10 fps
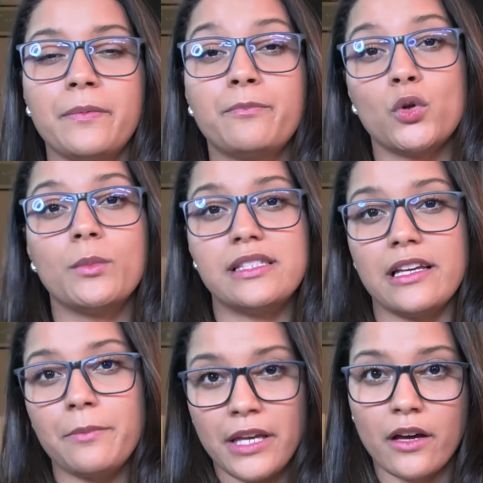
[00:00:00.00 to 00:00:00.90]
Pluma
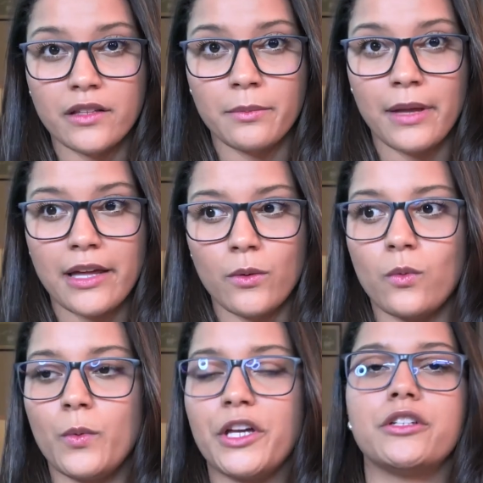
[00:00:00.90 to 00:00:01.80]
did pee on the bed,
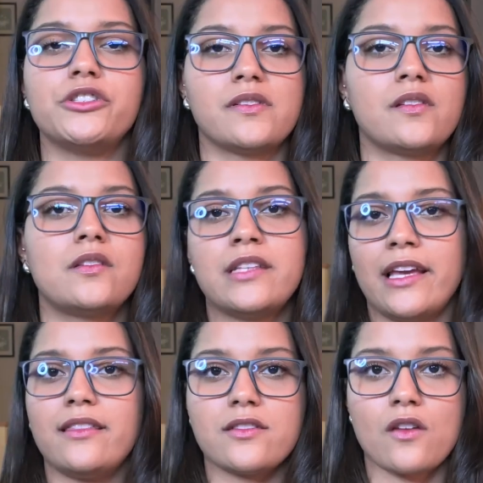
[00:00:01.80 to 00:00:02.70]
we could just
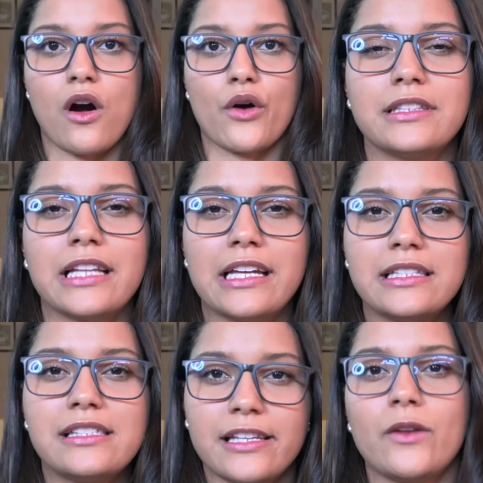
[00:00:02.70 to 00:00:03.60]
take this off, let
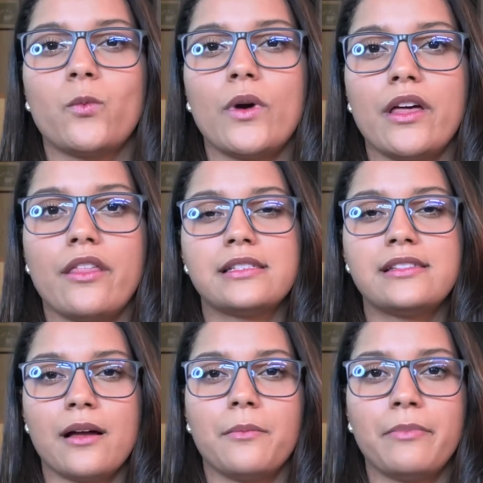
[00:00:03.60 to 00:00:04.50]
it sit with
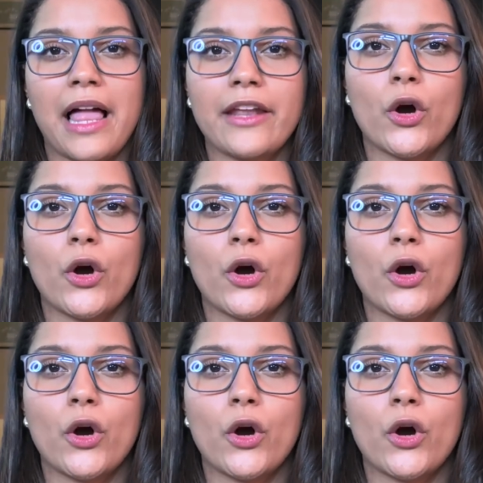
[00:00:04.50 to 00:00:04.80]
some pet